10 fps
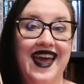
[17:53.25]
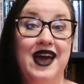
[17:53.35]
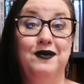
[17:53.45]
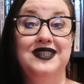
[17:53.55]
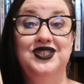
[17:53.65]

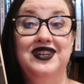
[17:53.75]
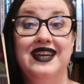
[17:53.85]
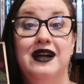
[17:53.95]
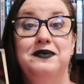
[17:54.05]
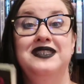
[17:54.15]
And once you
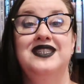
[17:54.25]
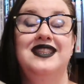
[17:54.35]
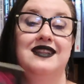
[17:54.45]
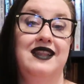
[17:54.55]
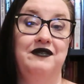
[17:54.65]
get up
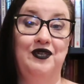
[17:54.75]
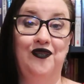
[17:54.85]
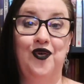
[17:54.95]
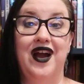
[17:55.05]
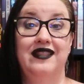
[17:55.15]
into the level
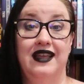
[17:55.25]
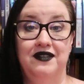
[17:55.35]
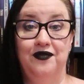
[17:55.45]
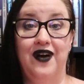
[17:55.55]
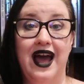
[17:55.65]
four and
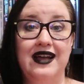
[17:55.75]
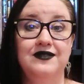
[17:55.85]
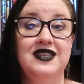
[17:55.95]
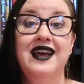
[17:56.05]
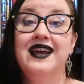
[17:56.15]
level
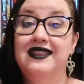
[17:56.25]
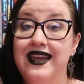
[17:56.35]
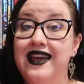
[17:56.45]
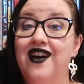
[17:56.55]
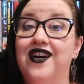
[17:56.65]
fives,
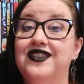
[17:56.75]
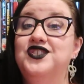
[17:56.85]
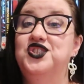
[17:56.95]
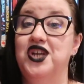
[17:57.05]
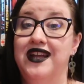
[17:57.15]
they are
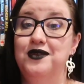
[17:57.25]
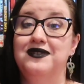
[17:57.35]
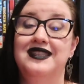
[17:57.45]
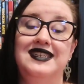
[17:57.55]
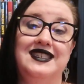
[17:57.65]

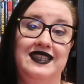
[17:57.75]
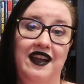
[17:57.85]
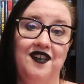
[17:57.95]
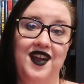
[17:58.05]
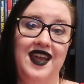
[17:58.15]
genuinely
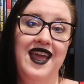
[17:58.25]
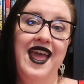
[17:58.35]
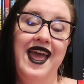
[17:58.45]
scary.